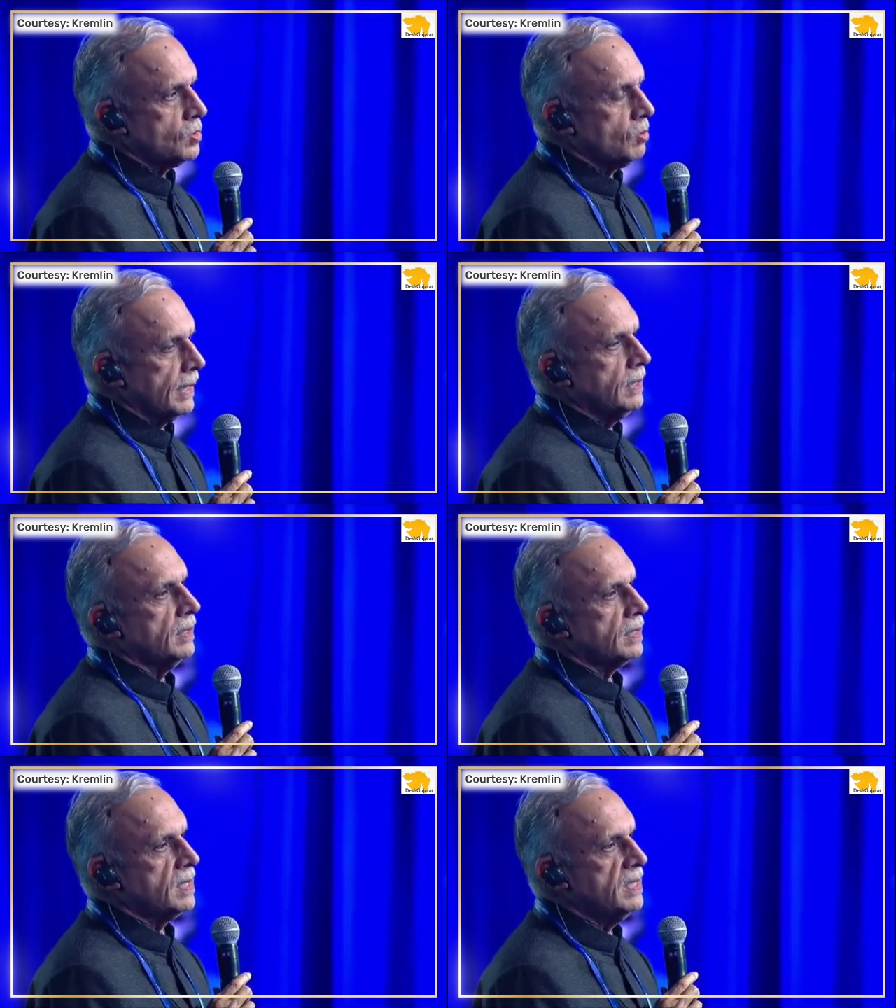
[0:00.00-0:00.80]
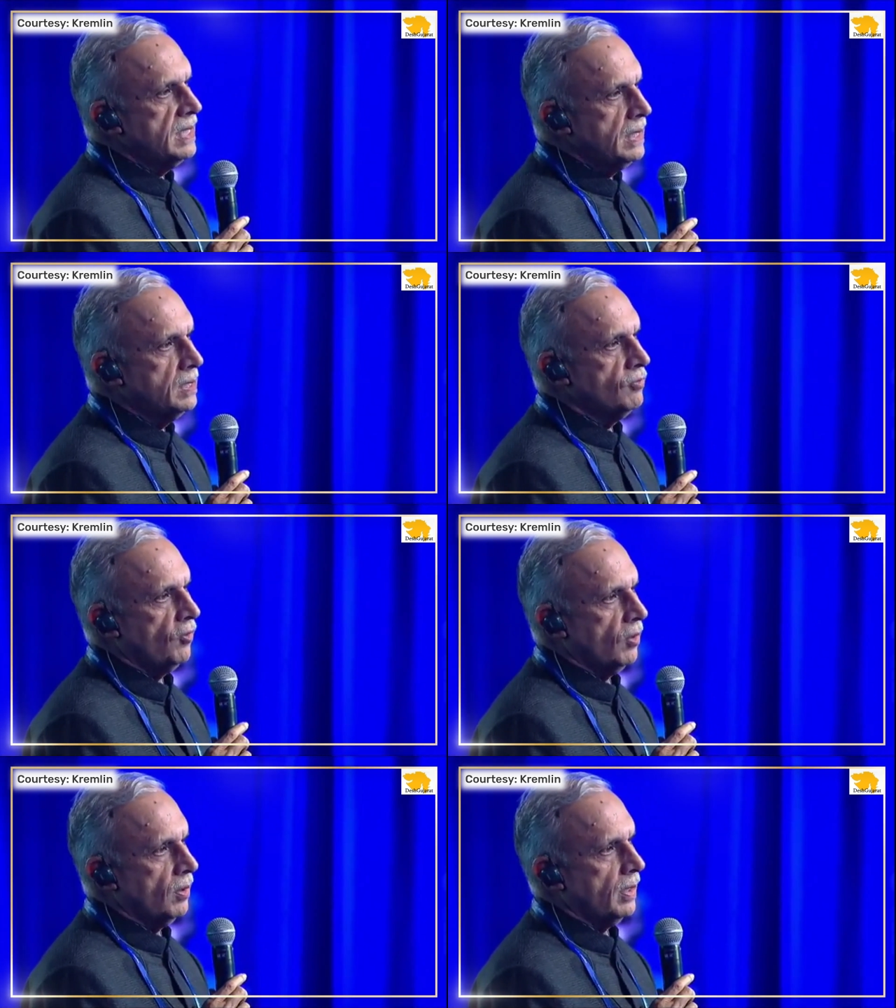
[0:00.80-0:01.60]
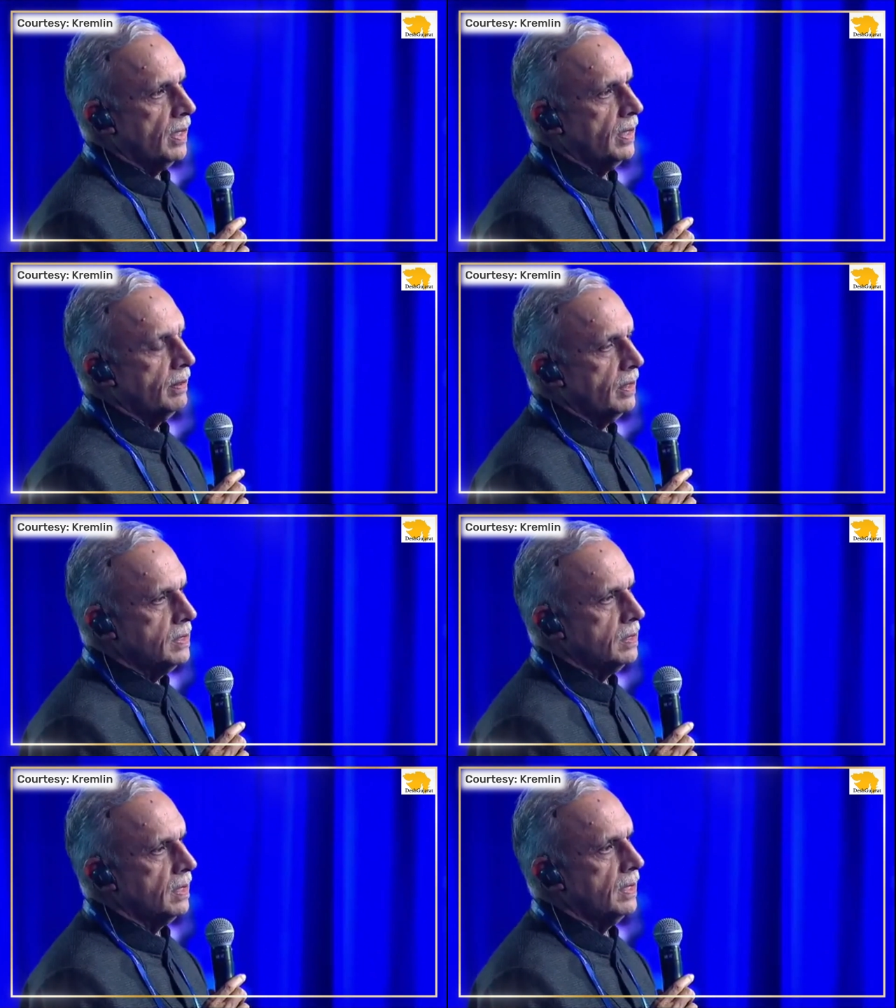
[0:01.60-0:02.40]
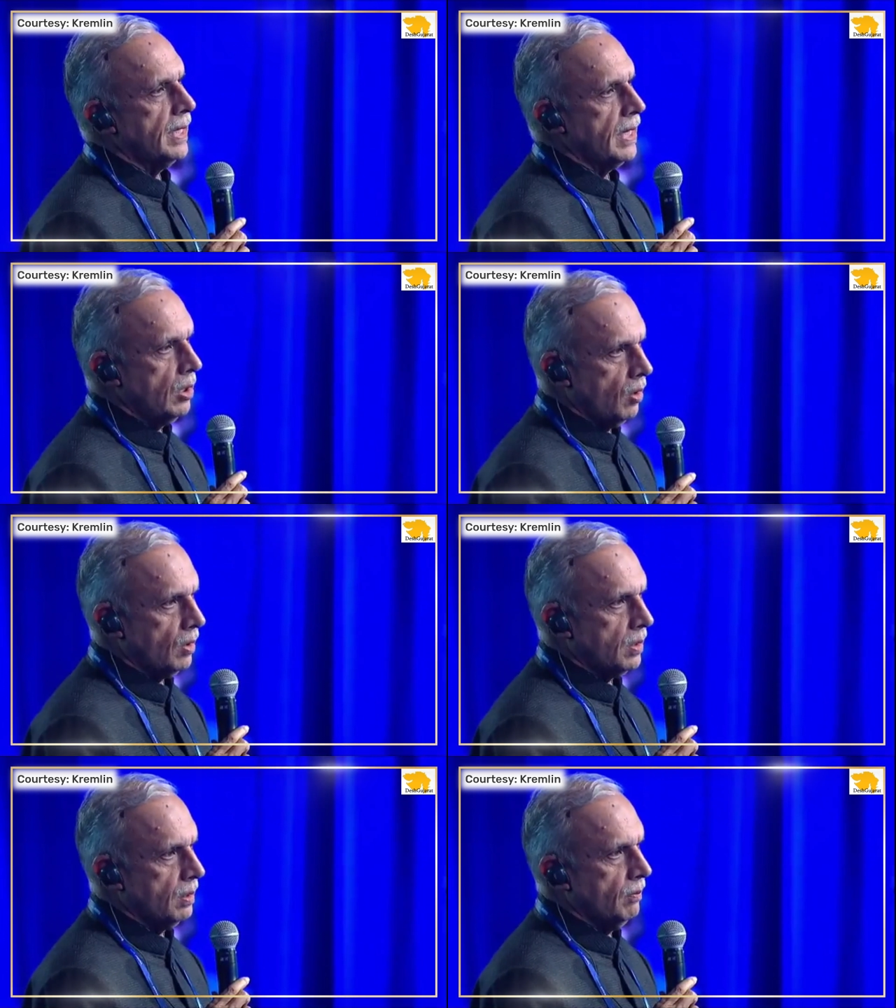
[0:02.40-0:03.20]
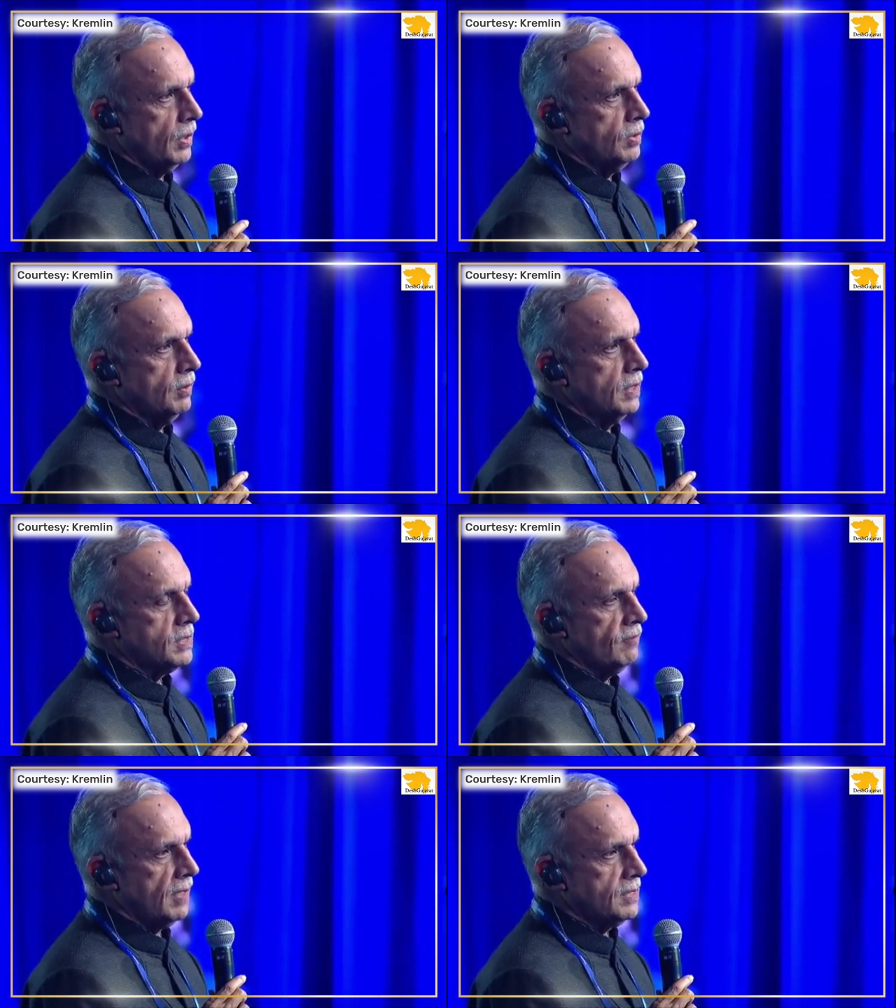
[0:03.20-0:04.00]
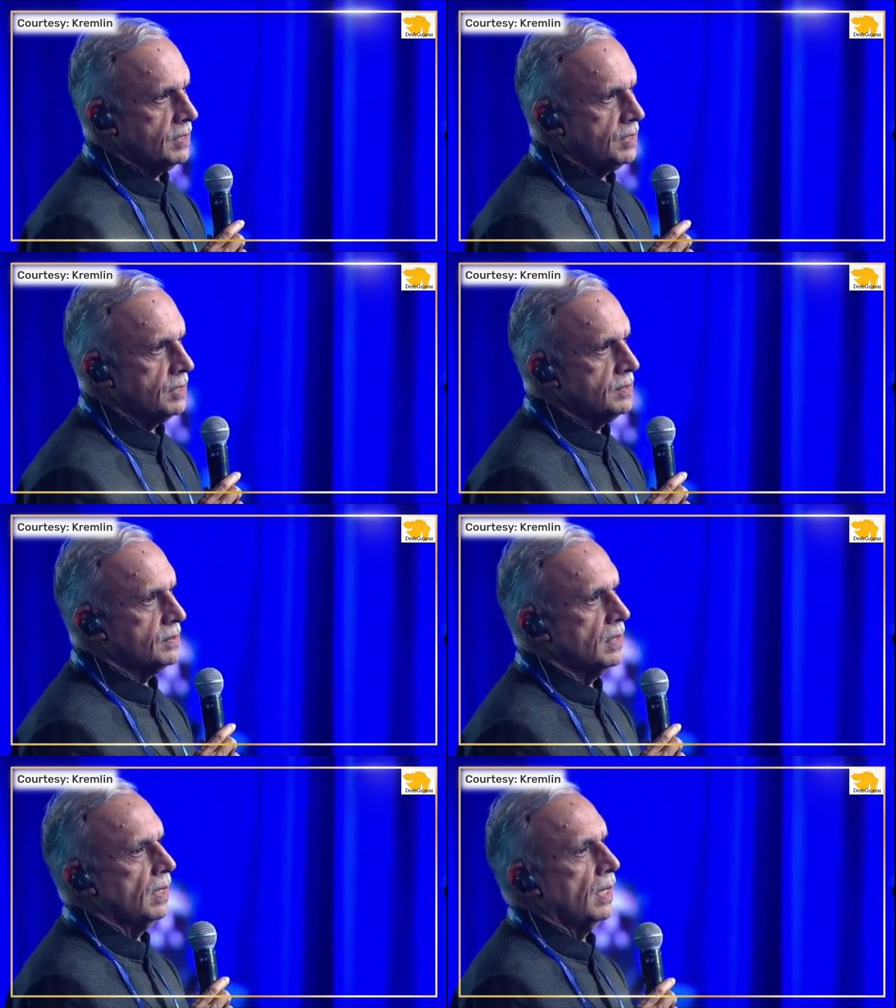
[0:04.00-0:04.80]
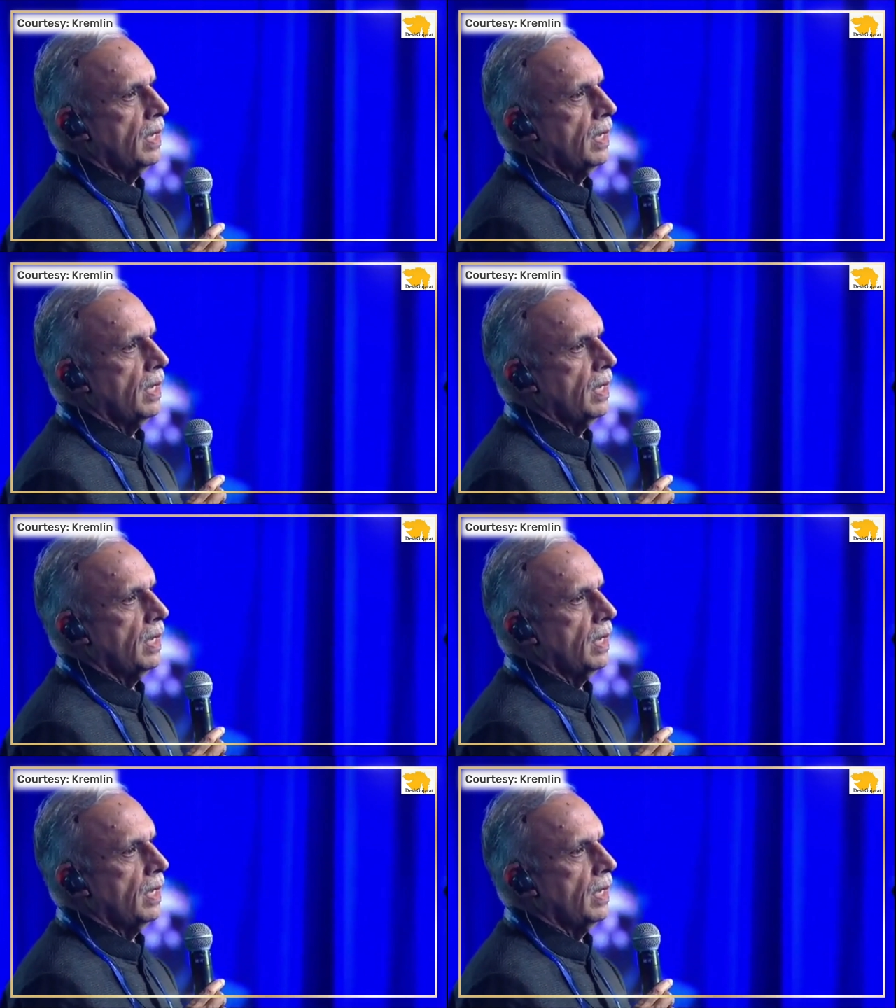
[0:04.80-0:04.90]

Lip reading: So I think there is a need for a greater dialogue between the civilizations,